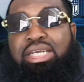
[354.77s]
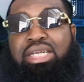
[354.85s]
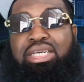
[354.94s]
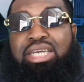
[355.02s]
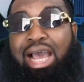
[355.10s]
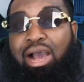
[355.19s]

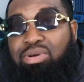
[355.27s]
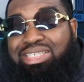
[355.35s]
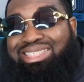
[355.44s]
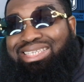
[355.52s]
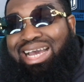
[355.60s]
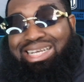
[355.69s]
Now,
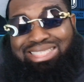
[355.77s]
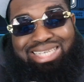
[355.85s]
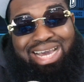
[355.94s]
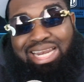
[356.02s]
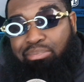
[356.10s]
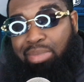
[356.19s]
is that
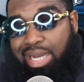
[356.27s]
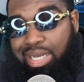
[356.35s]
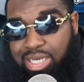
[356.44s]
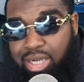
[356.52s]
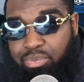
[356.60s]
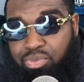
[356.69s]
Scotty
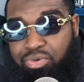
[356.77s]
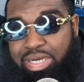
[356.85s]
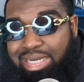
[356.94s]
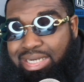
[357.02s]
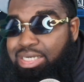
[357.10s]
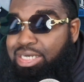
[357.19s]

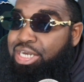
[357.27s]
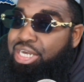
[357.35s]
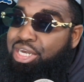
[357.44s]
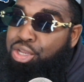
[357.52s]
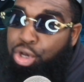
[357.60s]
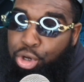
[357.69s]
Montgomery?
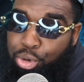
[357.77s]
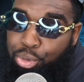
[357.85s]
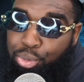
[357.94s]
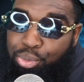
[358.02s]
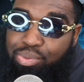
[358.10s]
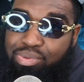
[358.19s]

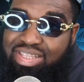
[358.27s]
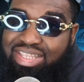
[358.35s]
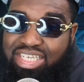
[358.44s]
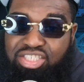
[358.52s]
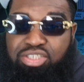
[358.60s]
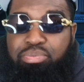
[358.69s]
No,
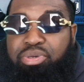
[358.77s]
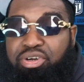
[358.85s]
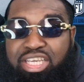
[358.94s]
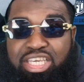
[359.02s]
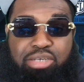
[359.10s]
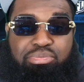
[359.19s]
that's
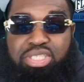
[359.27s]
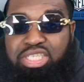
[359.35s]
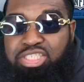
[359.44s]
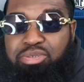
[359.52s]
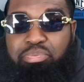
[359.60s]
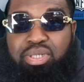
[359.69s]
Jahmyr Gibbs and
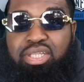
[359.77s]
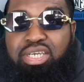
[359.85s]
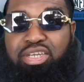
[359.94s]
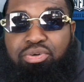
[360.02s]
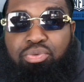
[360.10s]
his ability to